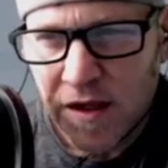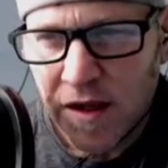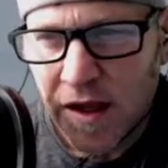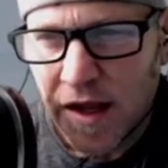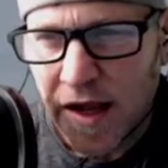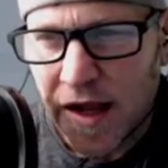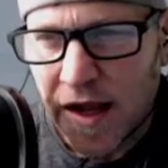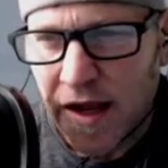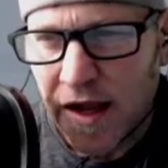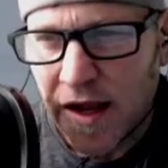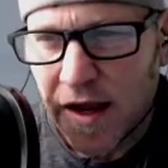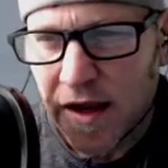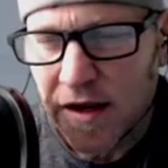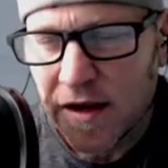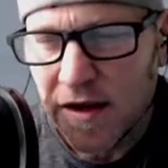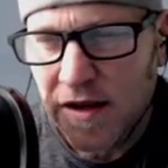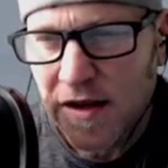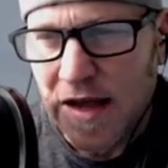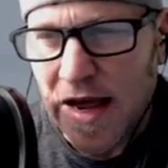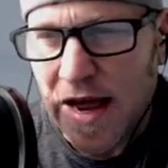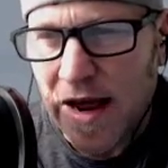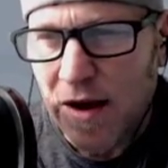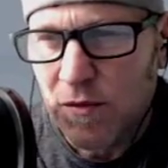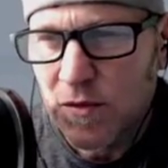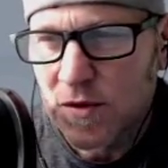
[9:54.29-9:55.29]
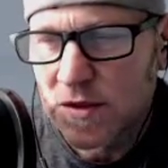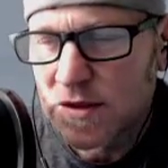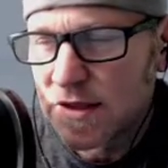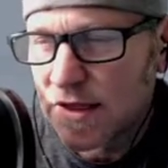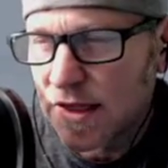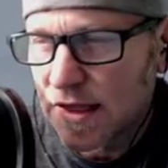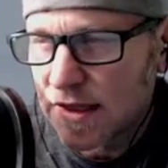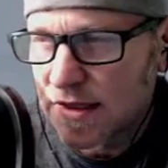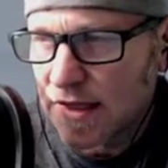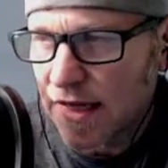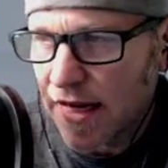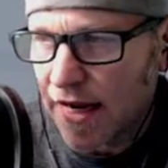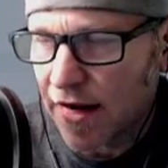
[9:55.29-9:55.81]
and that will
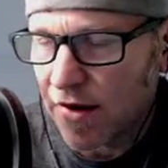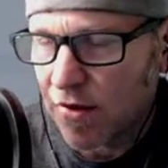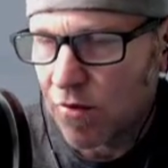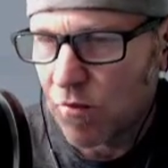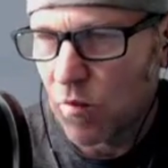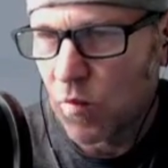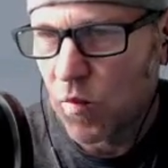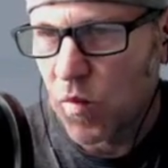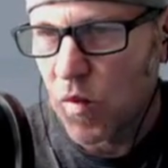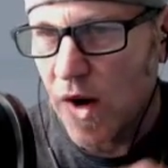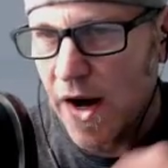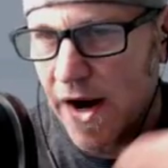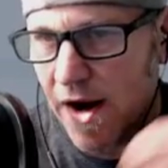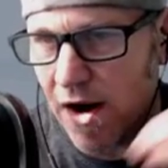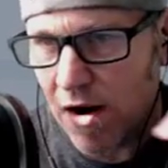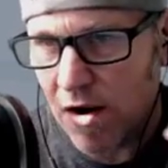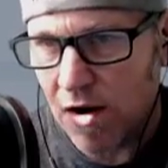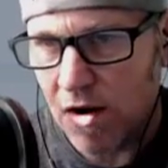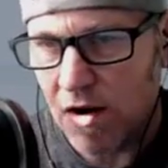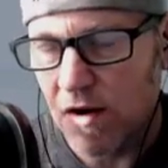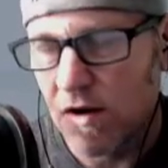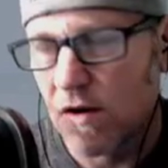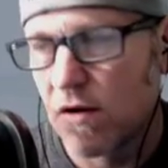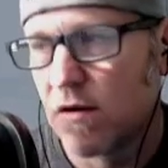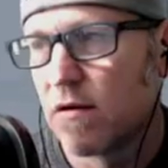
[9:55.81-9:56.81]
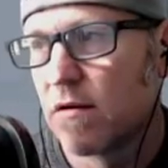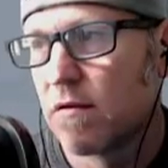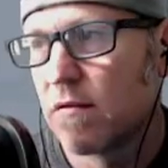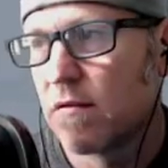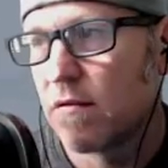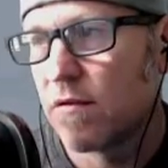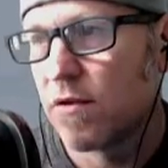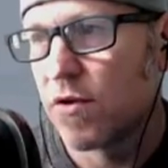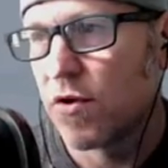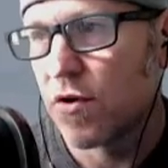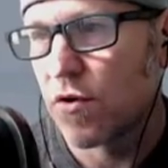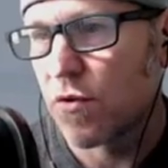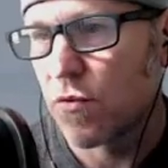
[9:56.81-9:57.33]
dictate where
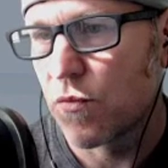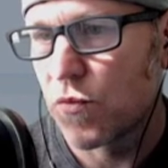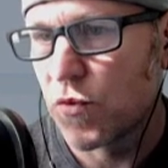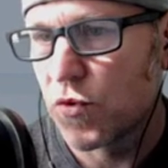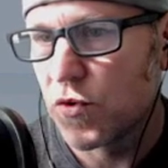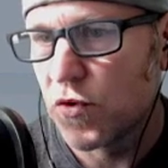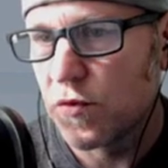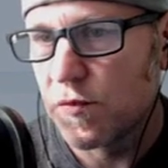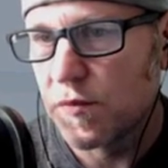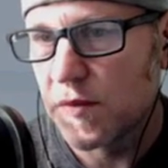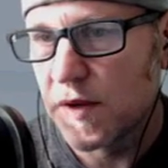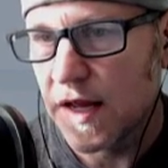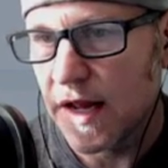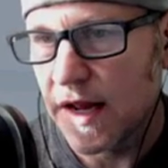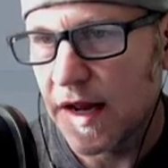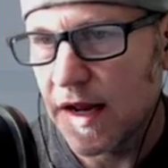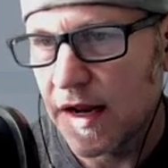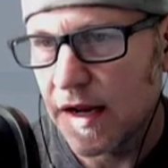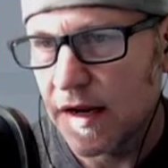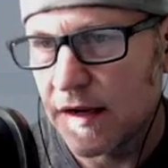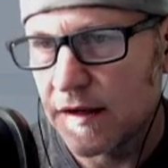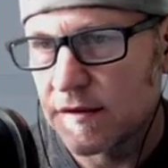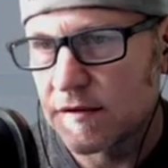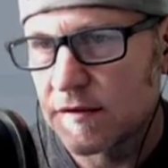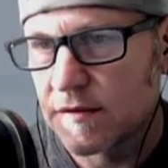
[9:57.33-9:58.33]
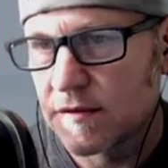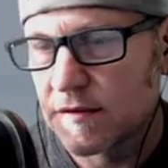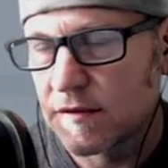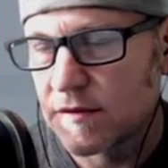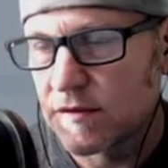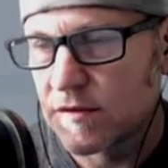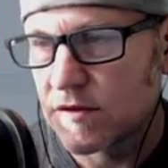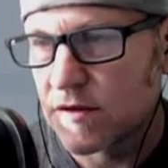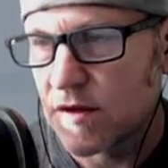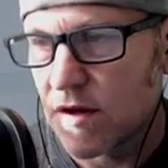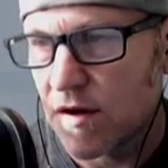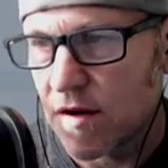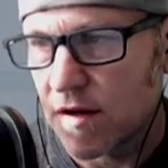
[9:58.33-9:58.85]
your room gain
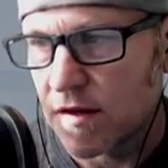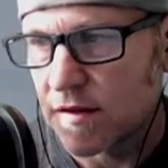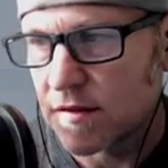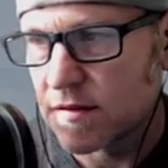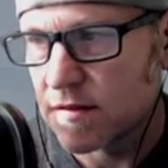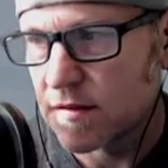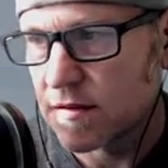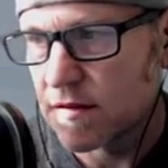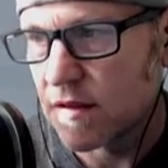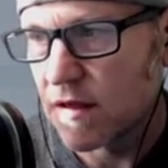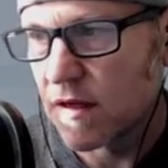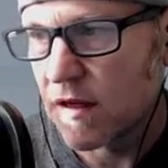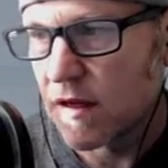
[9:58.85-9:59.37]
starts.